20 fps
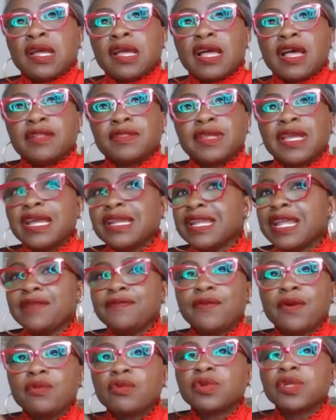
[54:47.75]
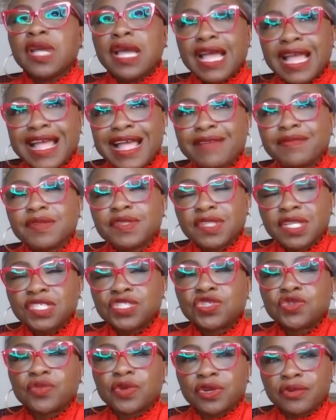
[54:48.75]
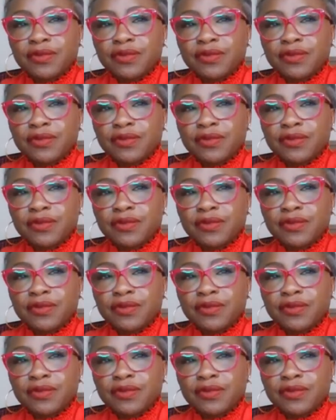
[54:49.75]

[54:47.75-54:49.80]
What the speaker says: The I-94 would have the date you were